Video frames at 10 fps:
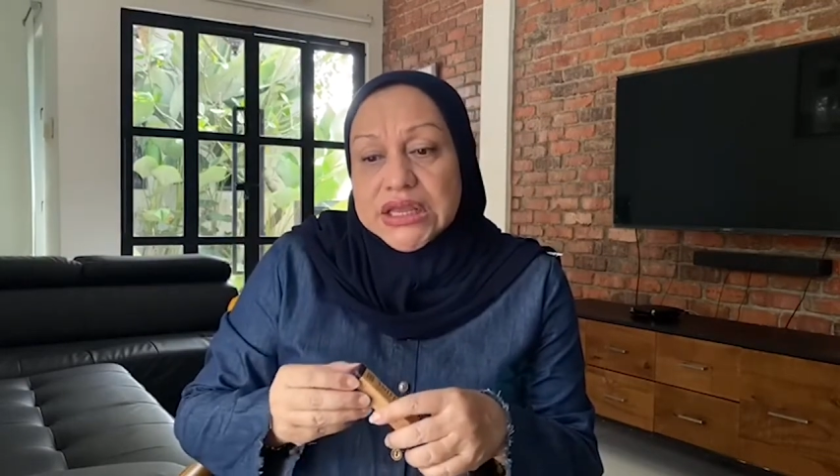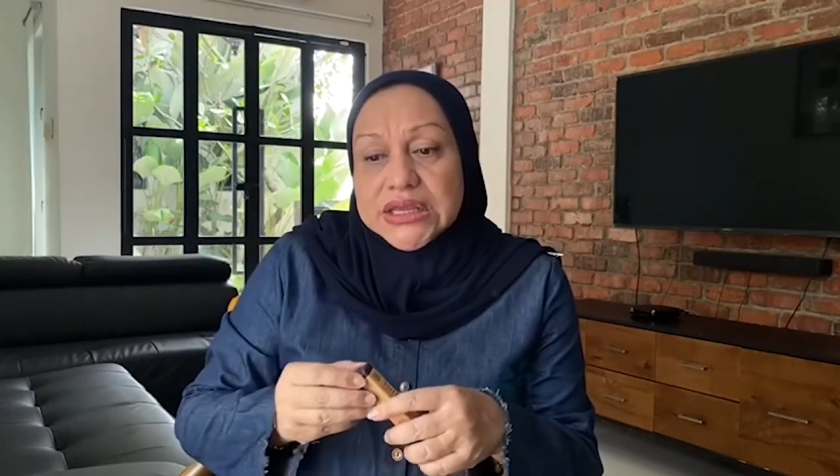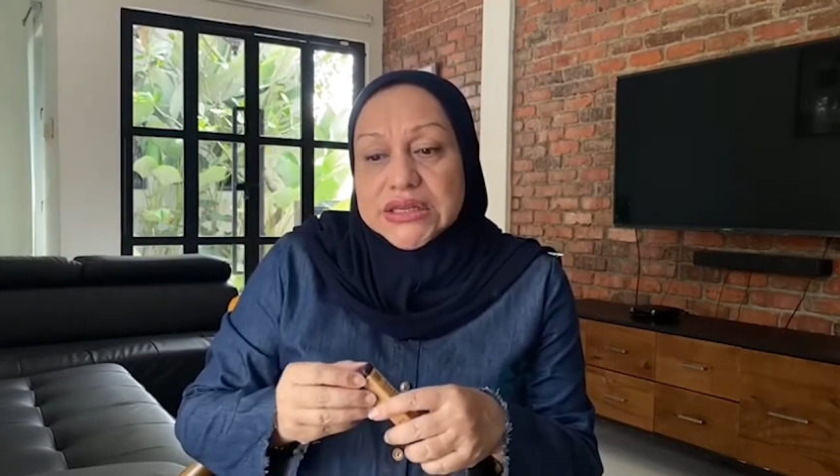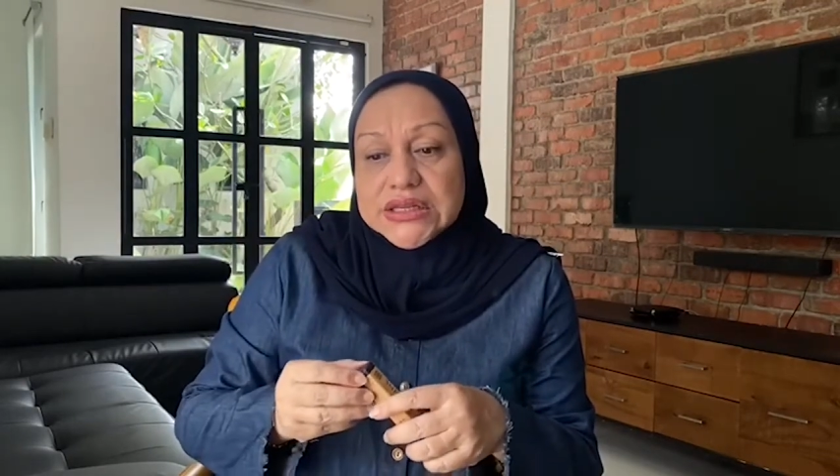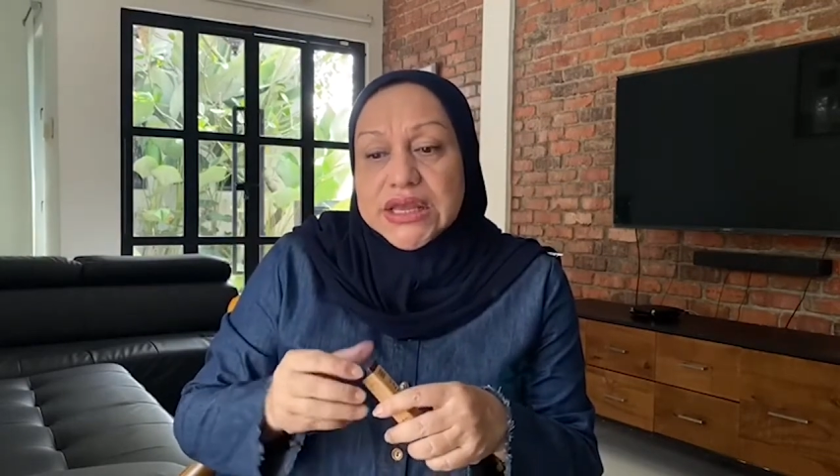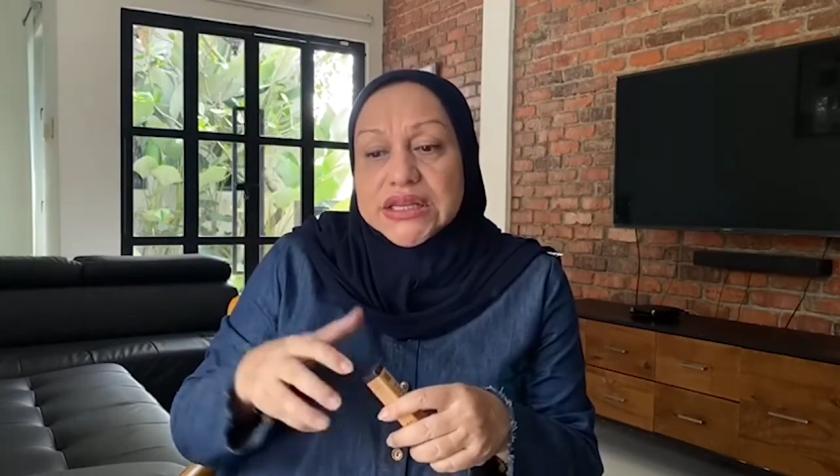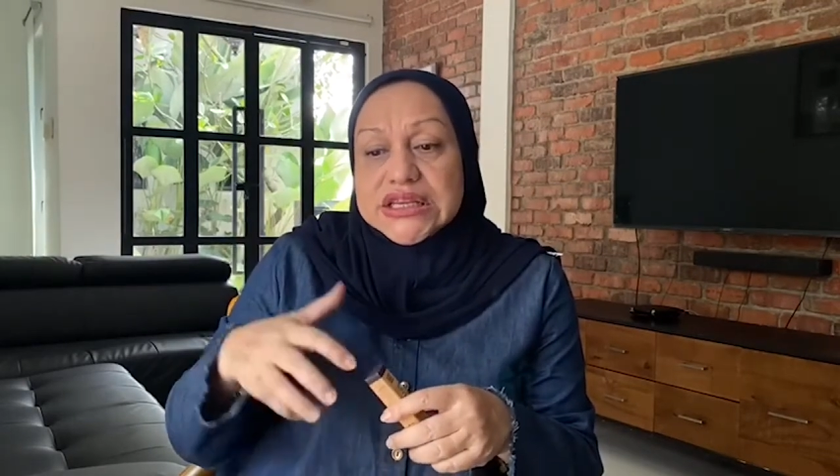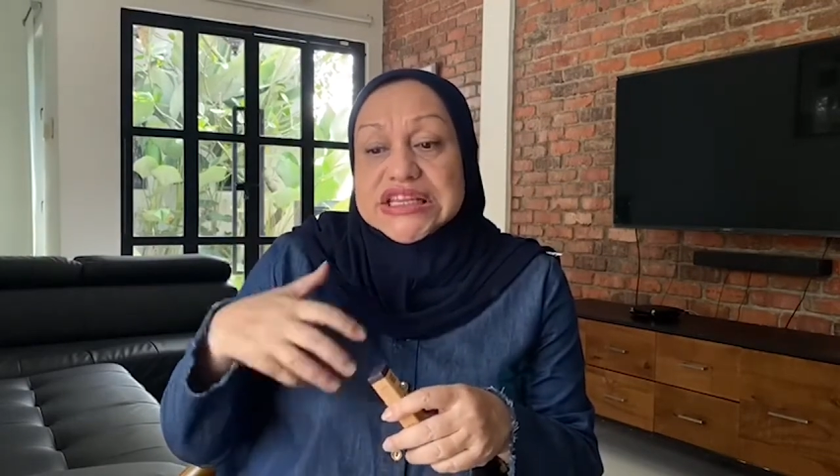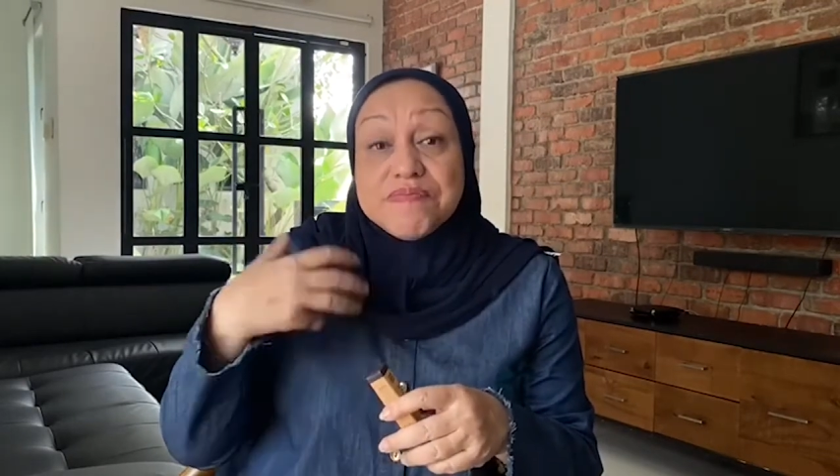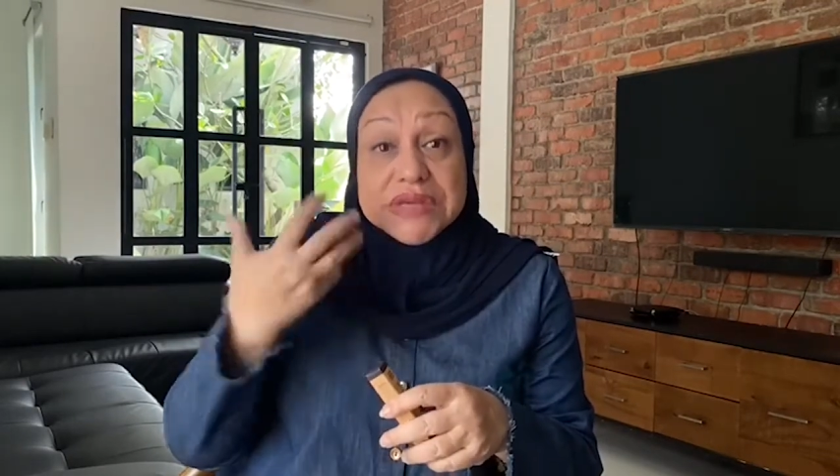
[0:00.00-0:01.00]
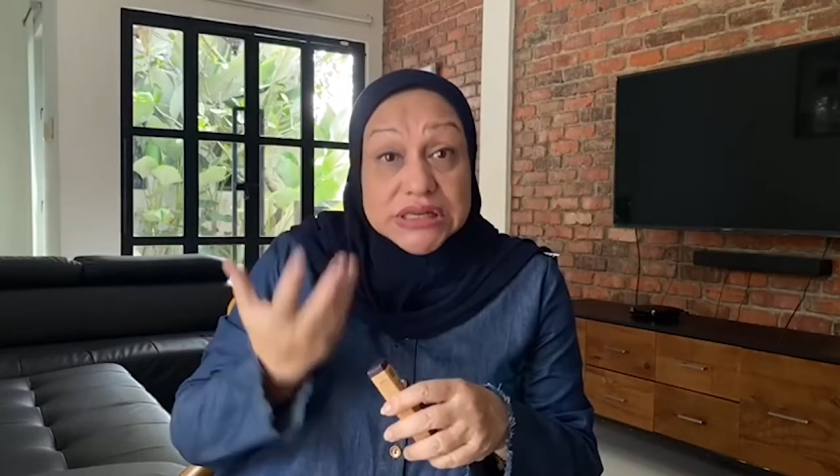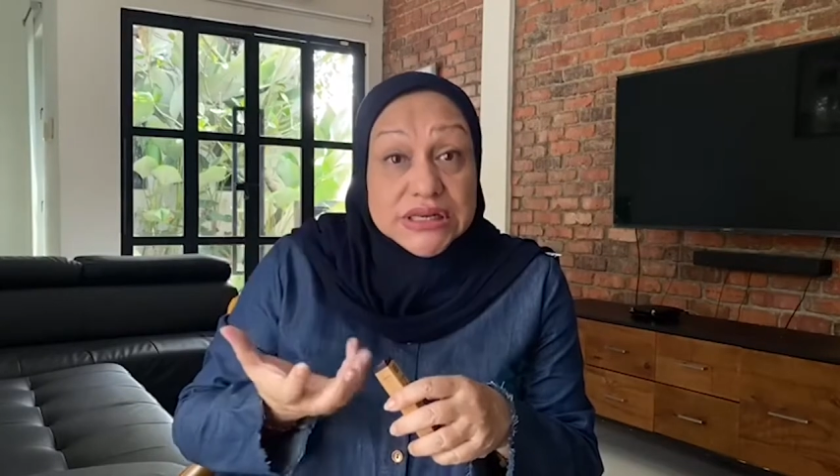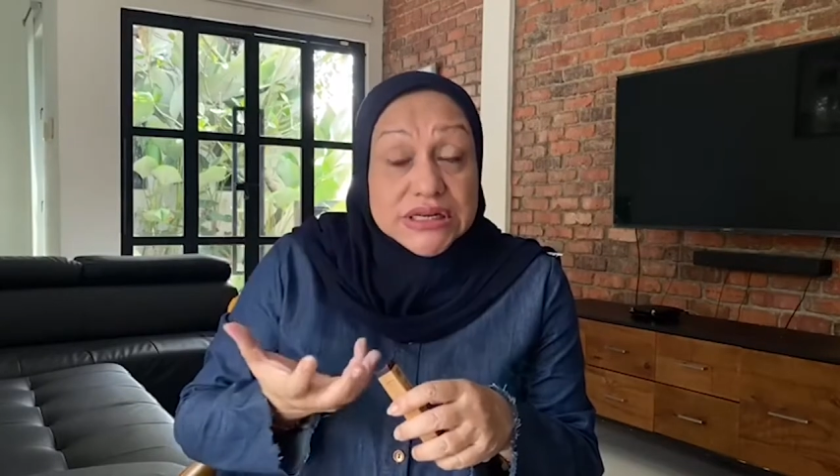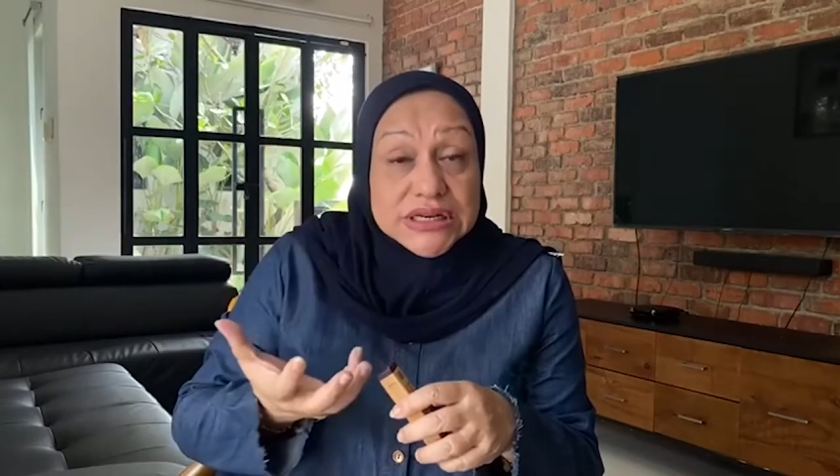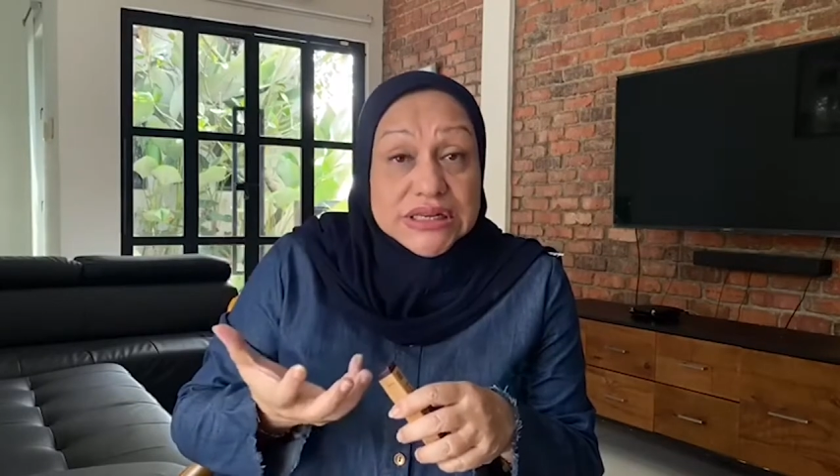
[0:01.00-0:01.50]
it can
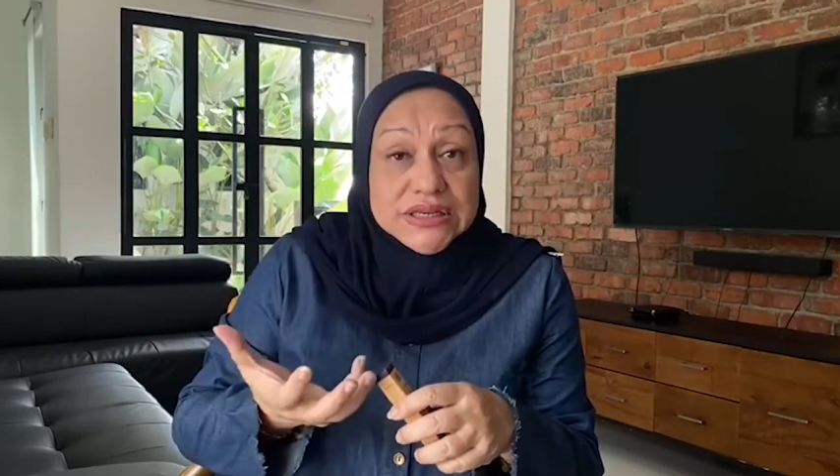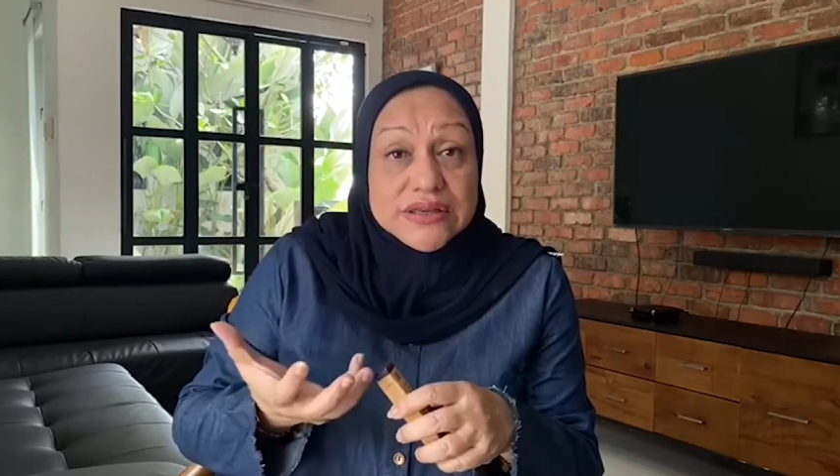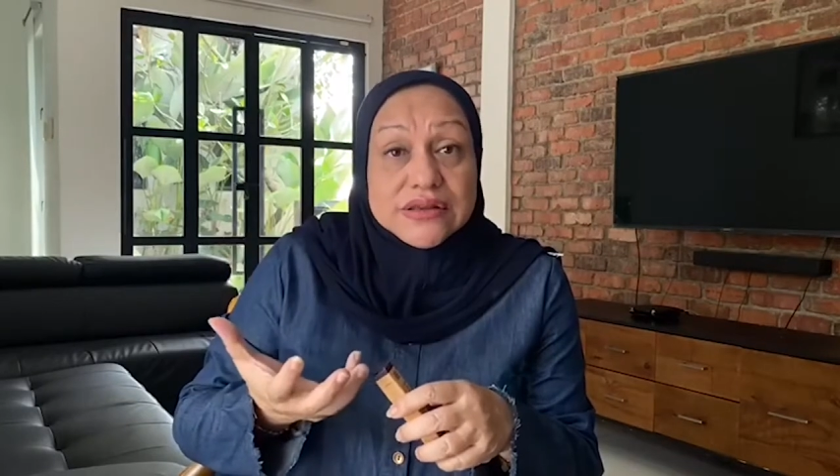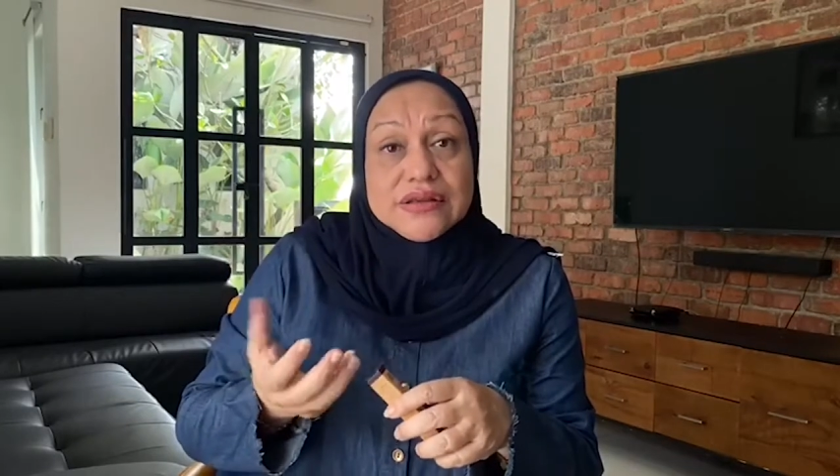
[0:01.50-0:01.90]
immediately